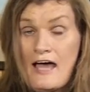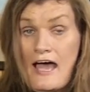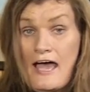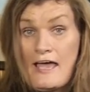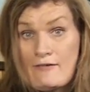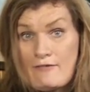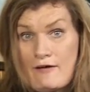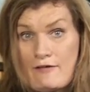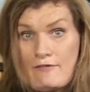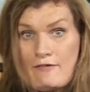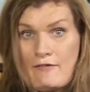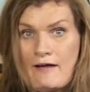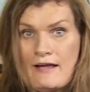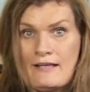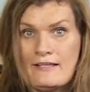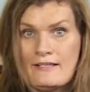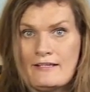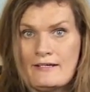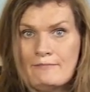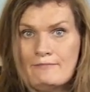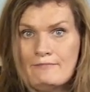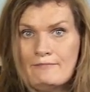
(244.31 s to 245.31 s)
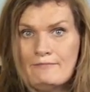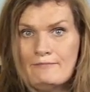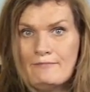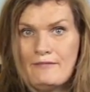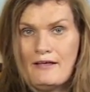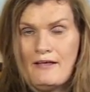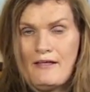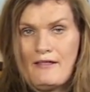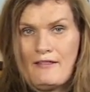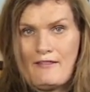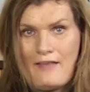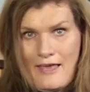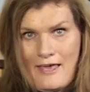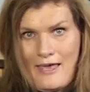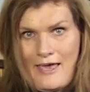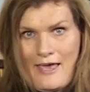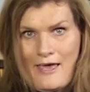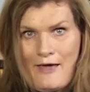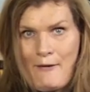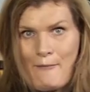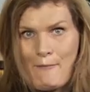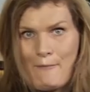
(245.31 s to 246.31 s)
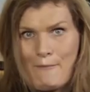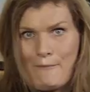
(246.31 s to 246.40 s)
a referendum. Thank you.